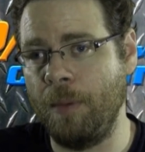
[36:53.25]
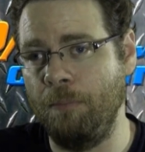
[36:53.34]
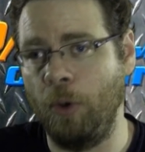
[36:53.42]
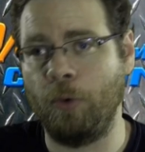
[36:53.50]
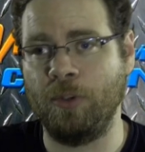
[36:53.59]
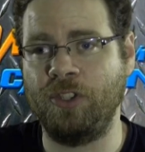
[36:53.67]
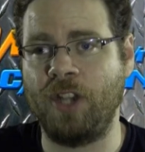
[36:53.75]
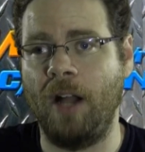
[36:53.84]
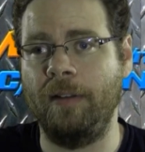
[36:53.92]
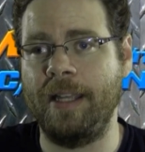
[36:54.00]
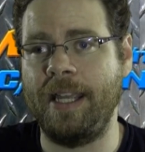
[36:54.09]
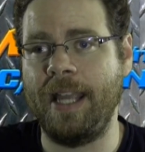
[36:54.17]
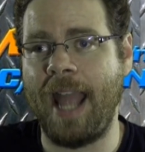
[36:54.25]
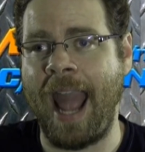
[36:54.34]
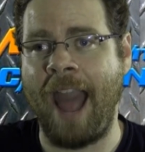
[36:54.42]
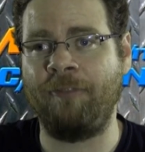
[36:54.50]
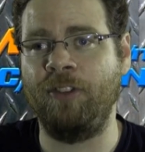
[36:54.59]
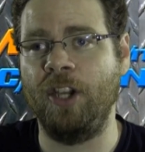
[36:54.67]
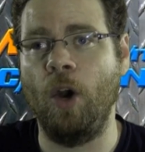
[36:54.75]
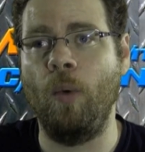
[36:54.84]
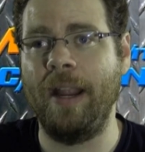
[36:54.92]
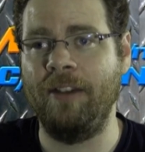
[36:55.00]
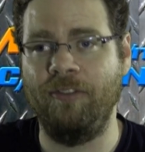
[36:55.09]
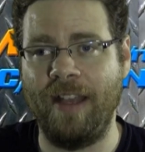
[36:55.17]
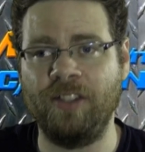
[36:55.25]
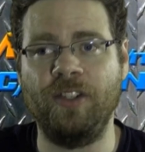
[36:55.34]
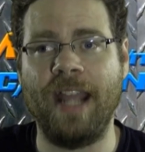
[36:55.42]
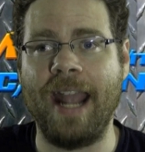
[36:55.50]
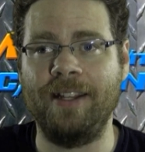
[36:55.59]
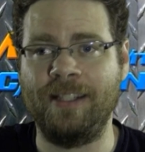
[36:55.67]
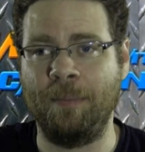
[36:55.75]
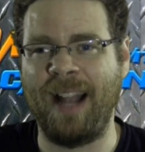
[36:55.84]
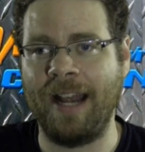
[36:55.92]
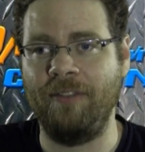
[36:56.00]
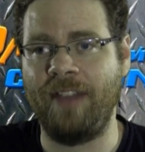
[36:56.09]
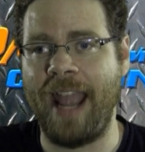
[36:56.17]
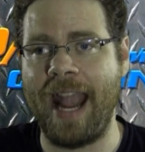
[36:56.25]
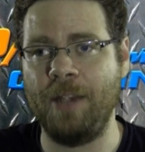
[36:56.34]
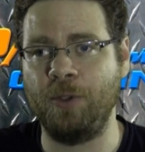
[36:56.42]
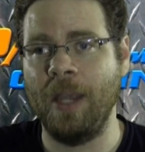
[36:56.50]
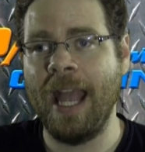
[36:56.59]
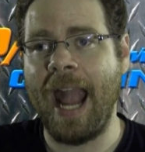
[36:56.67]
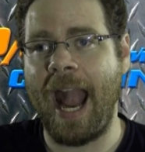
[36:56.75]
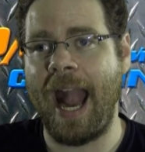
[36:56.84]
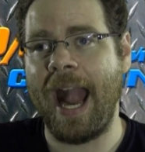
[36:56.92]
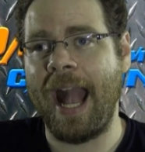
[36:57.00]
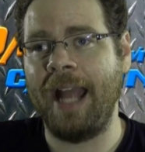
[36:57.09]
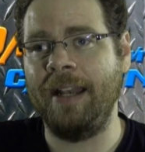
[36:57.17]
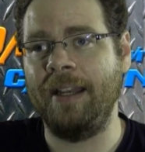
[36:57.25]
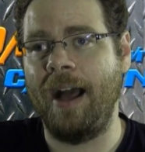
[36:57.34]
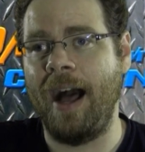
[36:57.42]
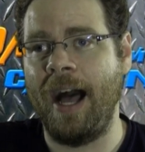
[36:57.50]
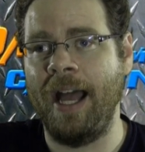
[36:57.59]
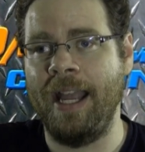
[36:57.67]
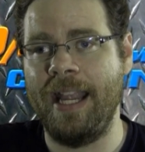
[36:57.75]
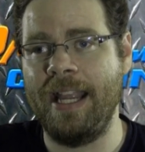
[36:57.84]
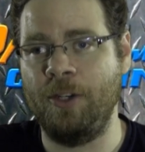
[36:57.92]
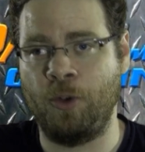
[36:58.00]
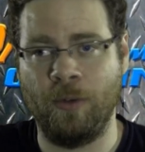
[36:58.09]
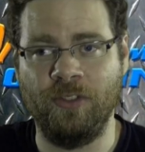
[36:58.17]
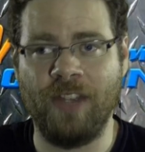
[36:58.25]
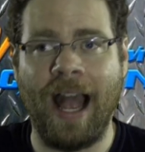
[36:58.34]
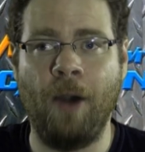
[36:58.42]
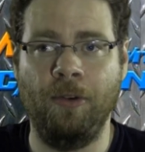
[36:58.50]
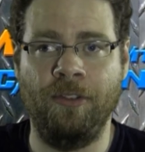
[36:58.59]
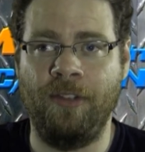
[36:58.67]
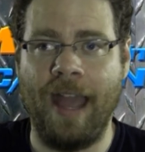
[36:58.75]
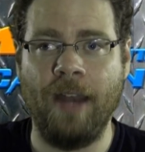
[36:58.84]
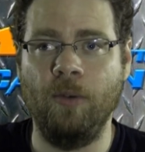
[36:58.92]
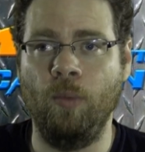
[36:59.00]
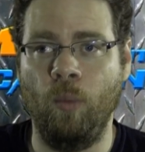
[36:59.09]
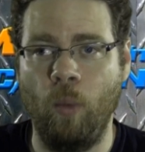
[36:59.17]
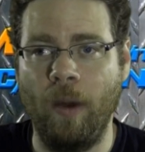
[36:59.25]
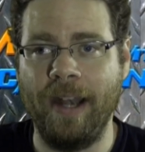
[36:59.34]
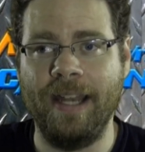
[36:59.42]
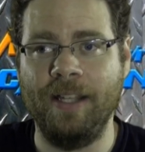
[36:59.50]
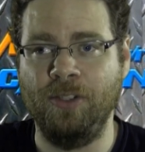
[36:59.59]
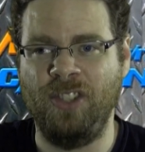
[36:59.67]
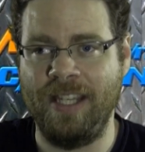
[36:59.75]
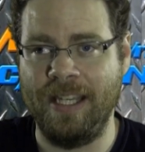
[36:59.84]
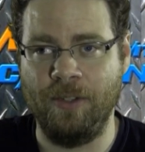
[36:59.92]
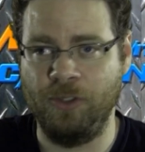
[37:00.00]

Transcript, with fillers: Mulder and Scully have to go investigate some kind of case, and it turns out that what it is